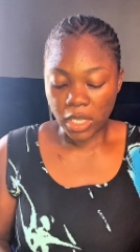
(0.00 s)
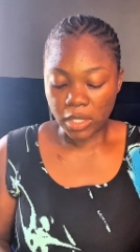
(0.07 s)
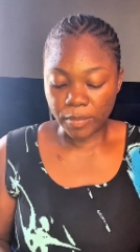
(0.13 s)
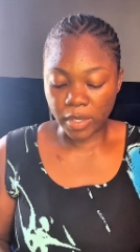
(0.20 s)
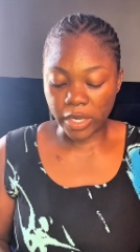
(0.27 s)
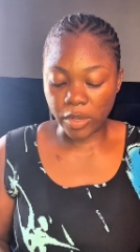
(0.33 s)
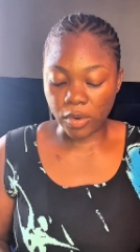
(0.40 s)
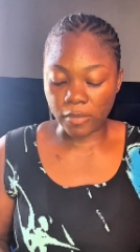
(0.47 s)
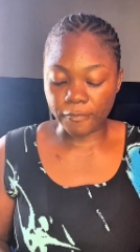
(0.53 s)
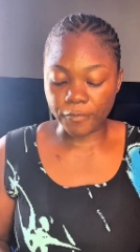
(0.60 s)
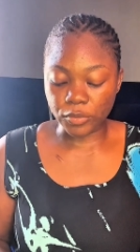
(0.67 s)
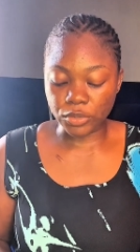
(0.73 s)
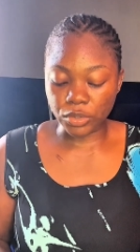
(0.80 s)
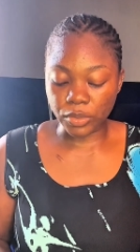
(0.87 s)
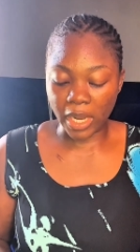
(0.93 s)
Click on
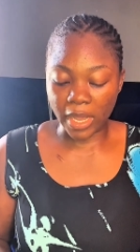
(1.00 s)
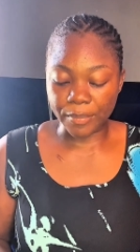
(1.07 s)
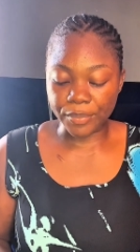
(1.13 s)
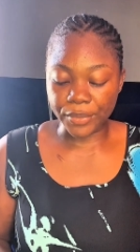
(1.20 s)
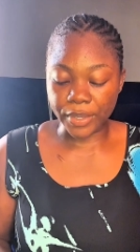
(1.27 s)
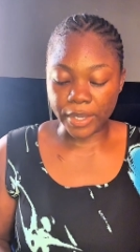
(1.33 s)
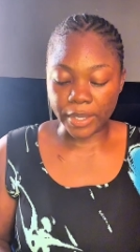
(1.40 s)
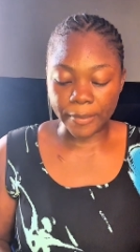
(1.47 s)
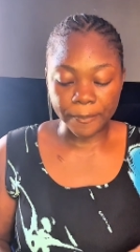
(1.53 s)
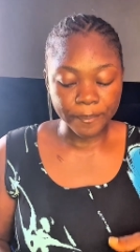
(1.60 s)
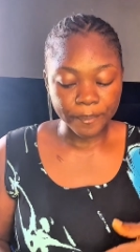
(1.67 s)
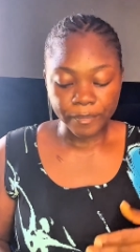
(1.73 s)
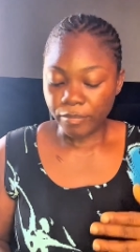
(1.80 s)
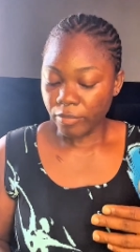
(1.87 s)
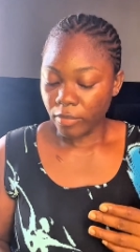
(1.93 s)
photo library
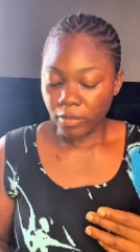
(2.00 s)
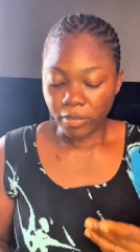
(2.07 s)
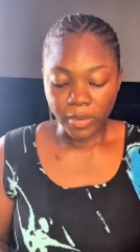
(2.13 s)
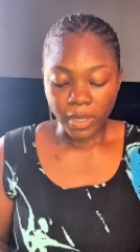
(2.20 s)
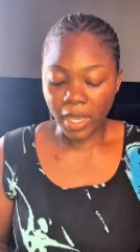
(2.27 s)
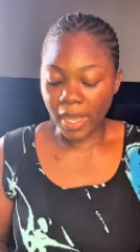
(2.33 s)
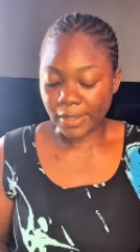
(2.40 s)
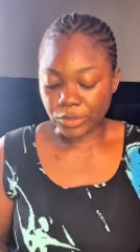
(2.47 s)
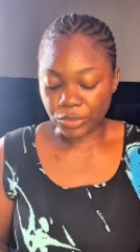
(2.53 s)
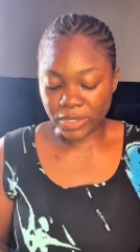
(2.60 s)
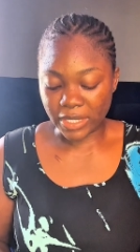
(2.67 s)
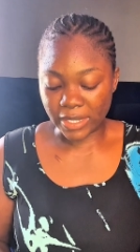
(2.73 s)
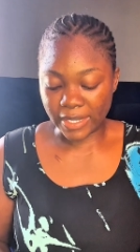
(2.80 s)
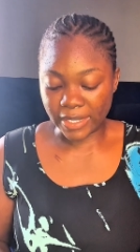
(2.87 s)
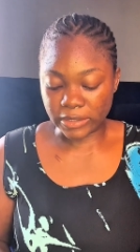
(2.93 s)
and you
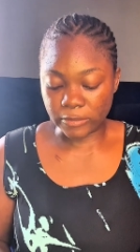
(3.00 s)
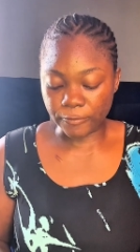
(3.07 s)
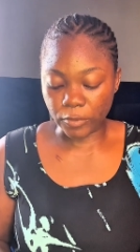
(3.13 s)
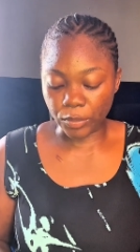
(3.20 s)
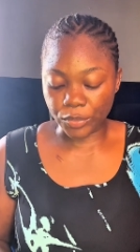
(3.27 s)
select from